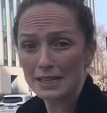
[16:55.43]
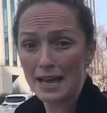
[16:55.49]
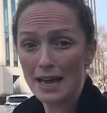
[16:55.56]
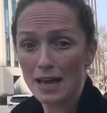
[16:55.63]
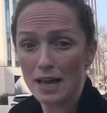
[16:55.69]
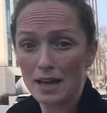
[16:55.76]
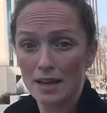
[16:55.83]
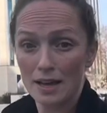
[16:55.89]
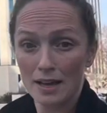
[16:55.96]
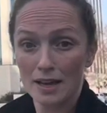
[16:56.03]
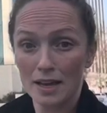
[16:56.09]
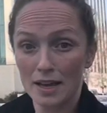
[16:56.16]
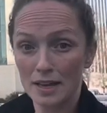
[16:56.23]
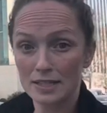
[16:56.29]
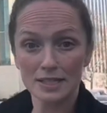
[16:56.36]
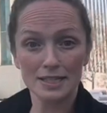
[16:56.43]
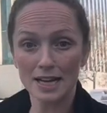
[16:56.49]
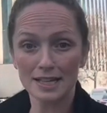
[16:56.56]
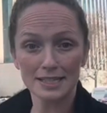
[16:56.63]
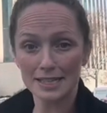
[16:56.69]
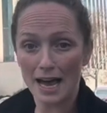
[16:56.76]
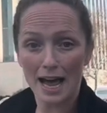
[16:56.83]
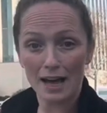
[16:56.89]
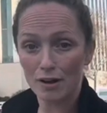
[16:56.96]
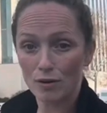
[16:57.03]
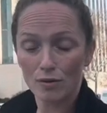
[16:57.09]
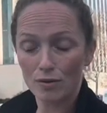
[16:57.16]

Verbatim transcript: that does not